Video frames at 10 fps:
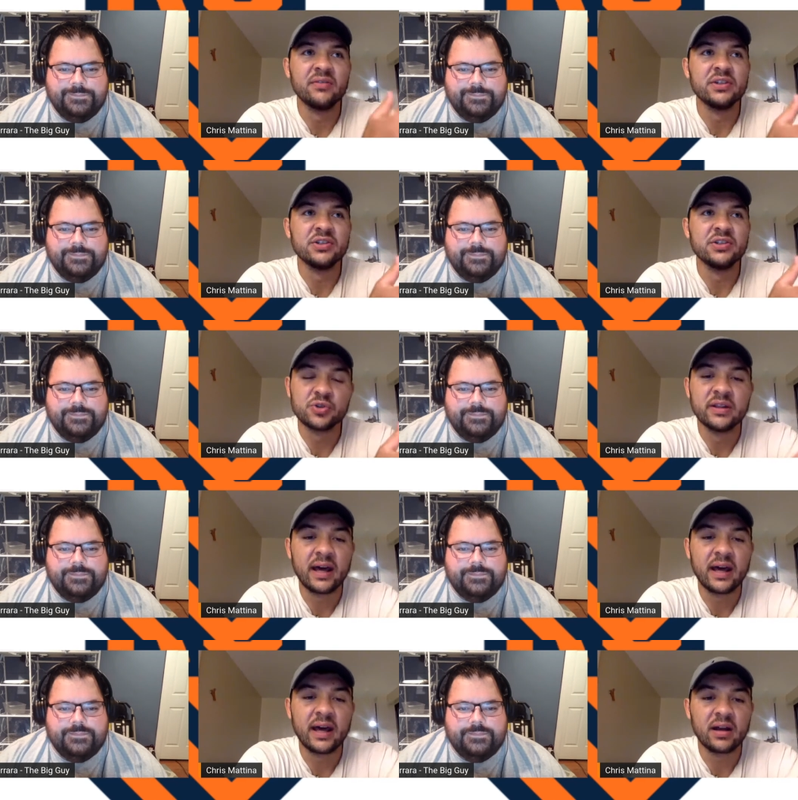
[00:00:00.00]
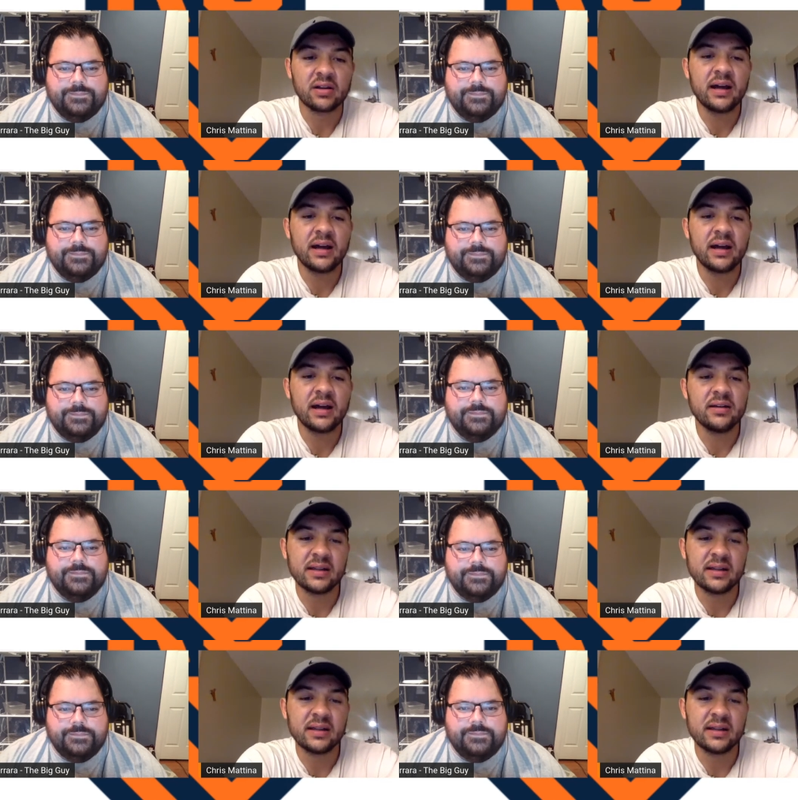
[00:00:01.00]
Speaker 1: of enjoyed that a lot. And that's
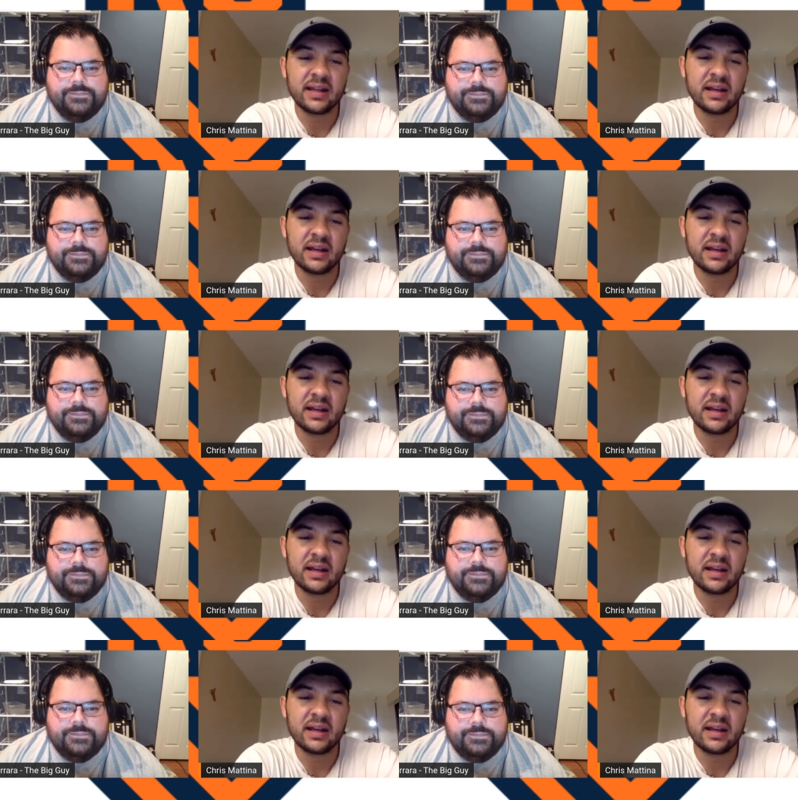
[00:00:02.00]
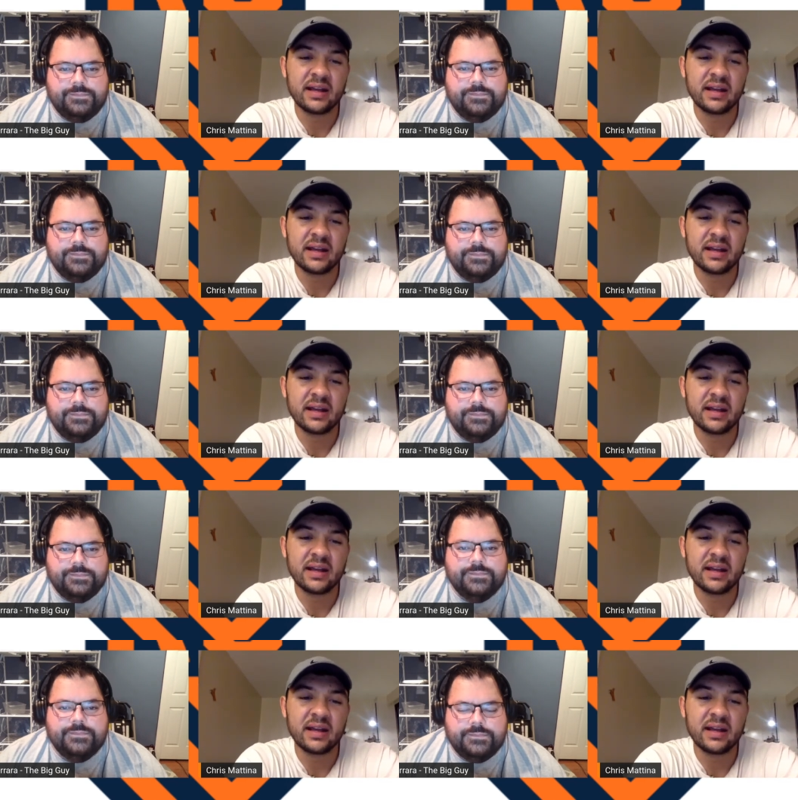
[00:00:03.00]
my like senior year, my fifth year.
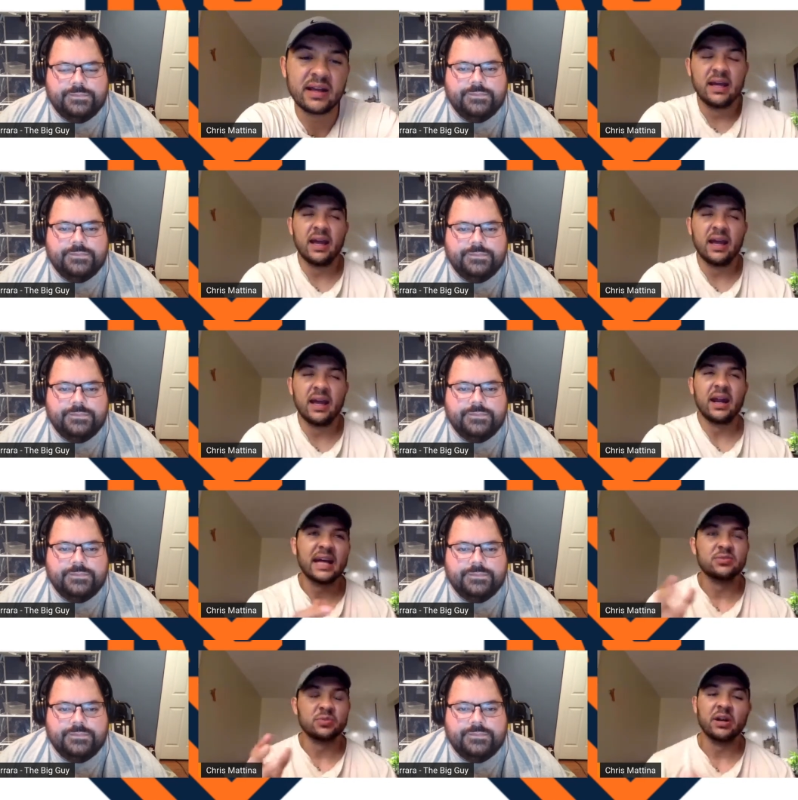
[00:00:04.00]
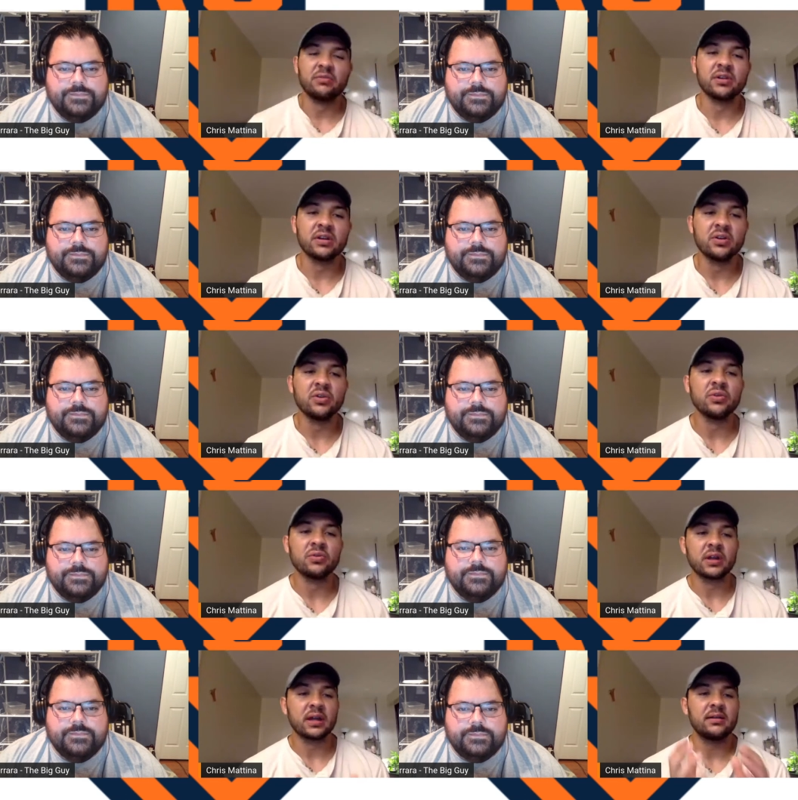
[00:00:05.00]
And I think that's when I really
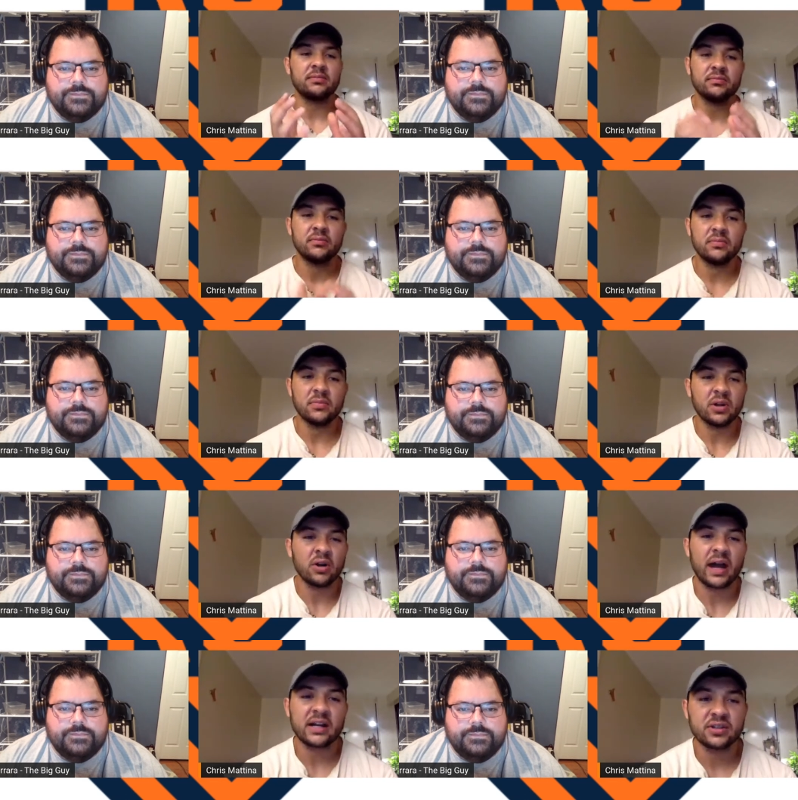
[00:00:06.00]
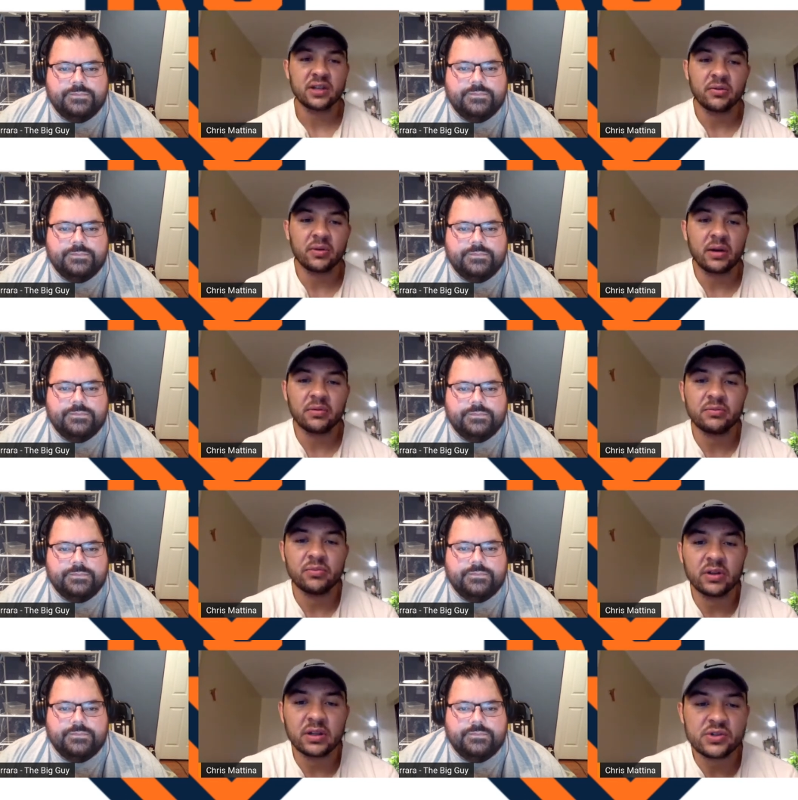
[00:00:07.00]
knew like, you know, actually I, I
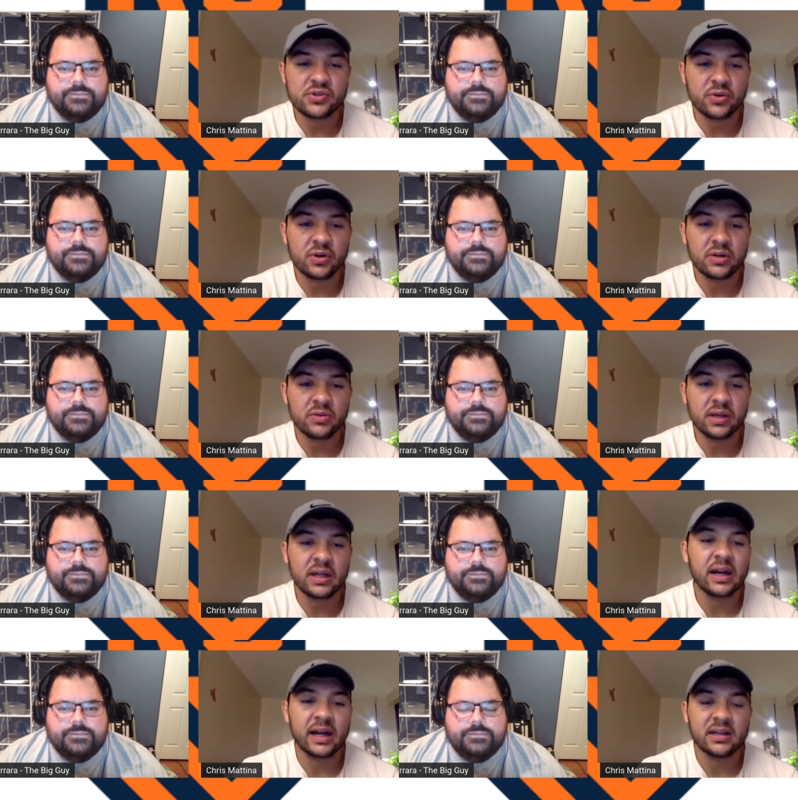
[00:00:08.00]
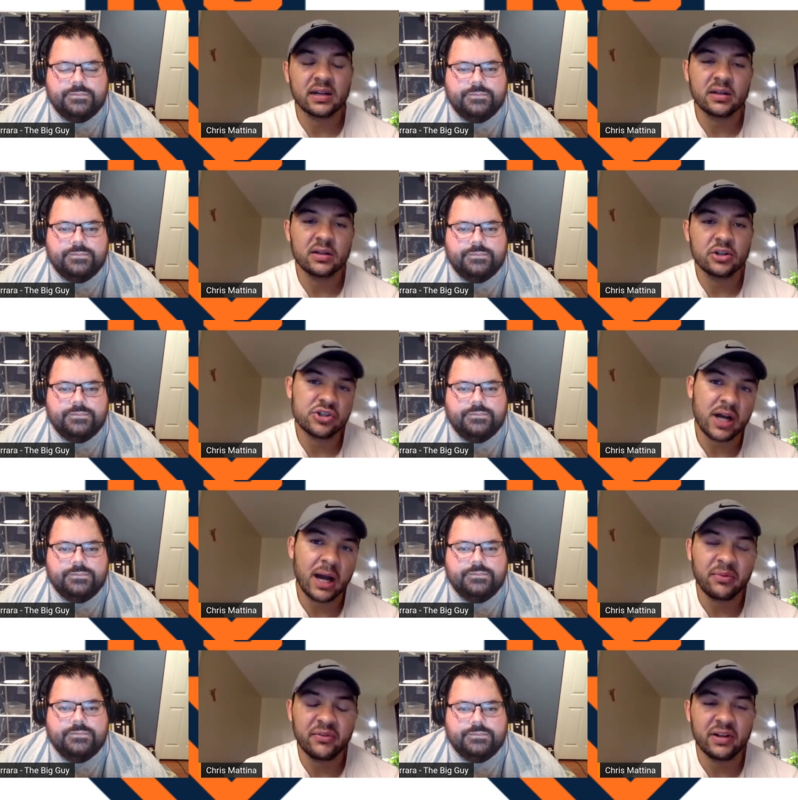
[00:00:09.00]
would really enjoy doing it and I did a good
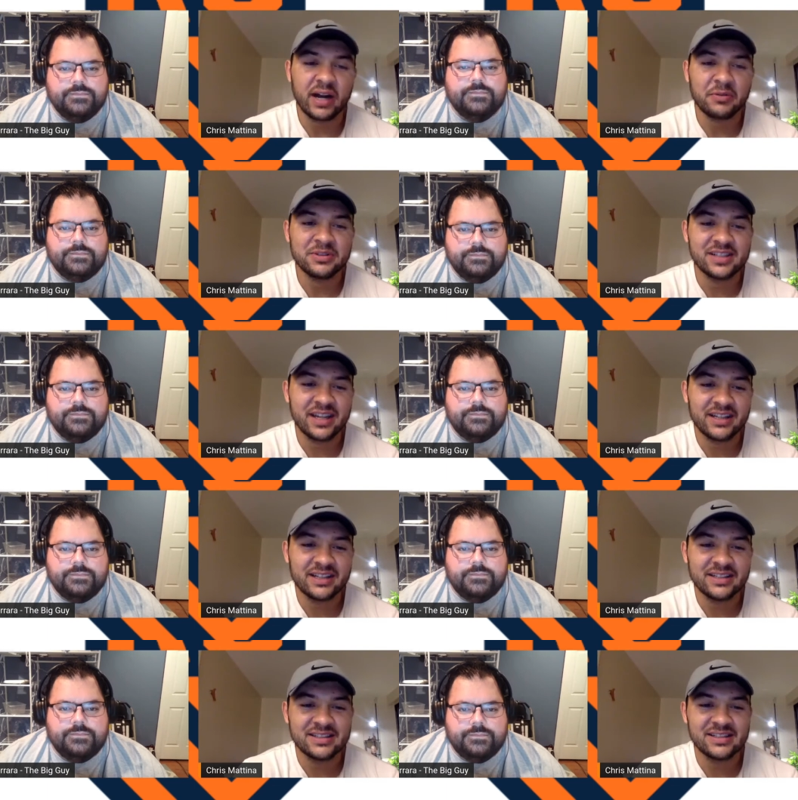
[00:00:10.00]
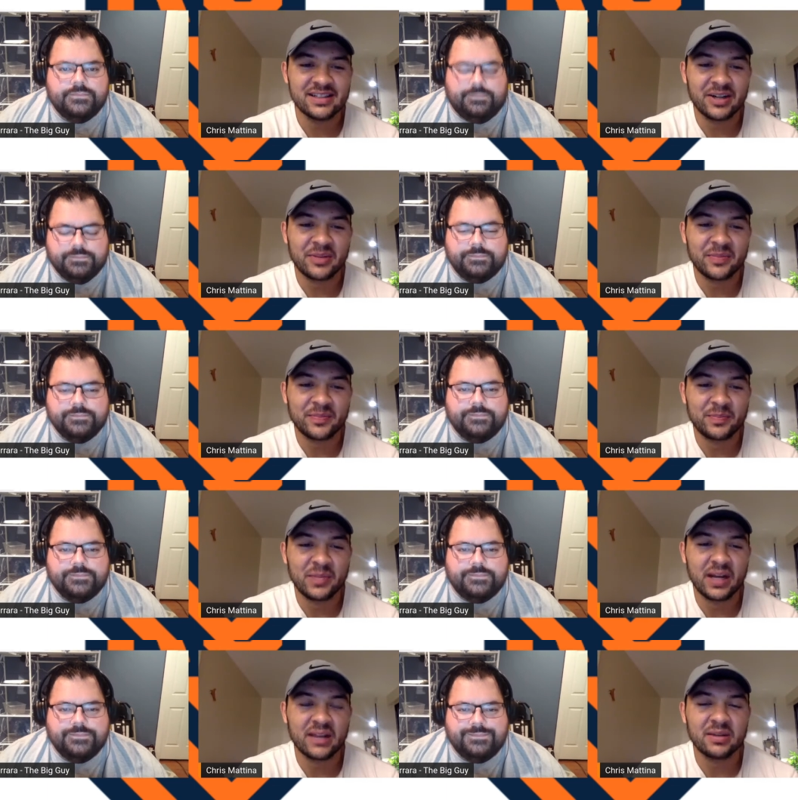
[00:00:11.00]
job of it, I would say at least. Um, and
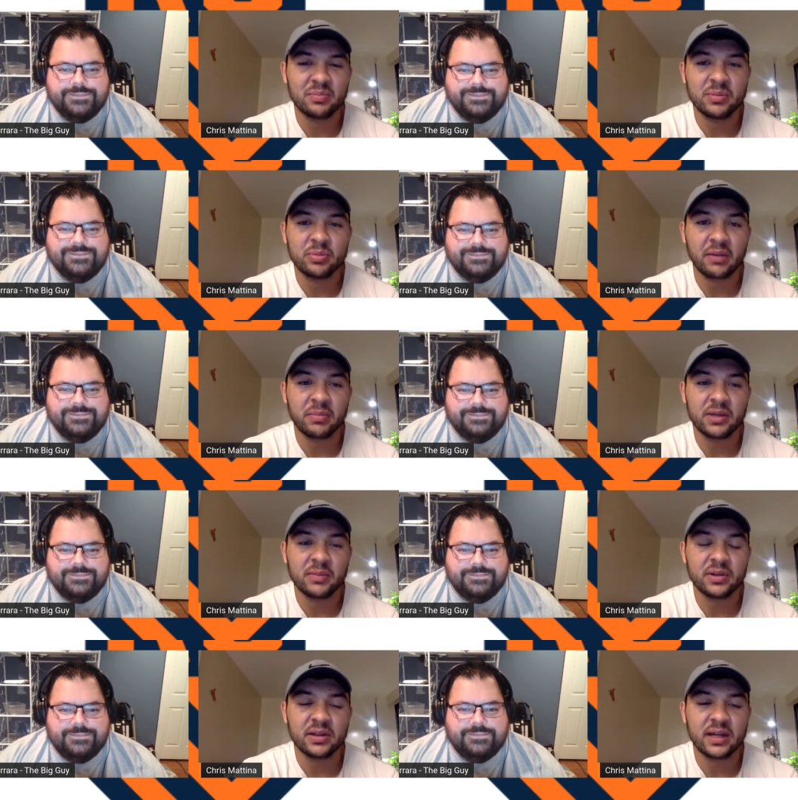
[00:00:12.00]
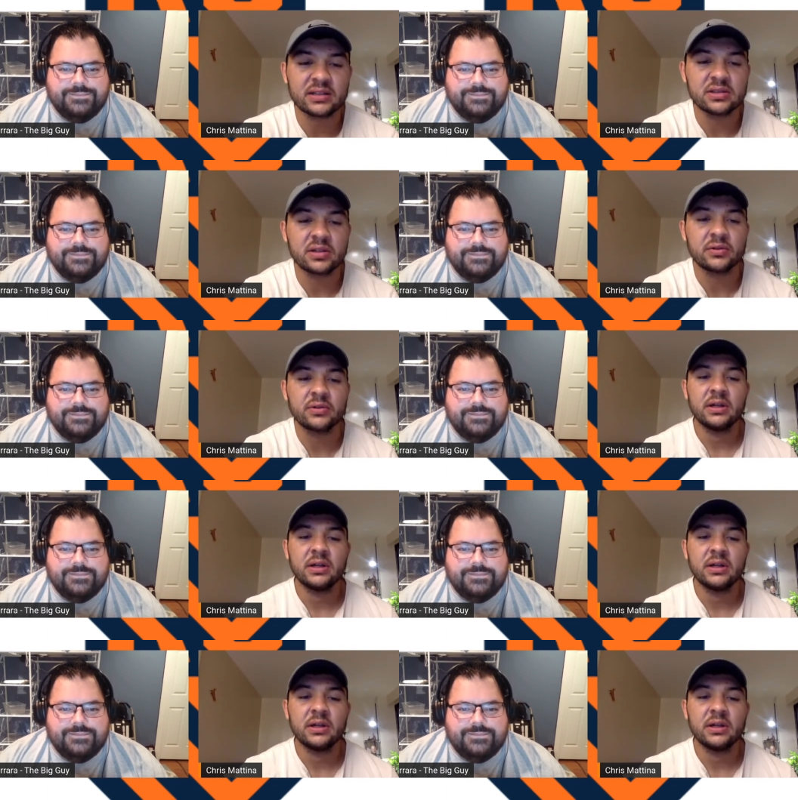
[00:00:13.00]
I think people would back me up on that. So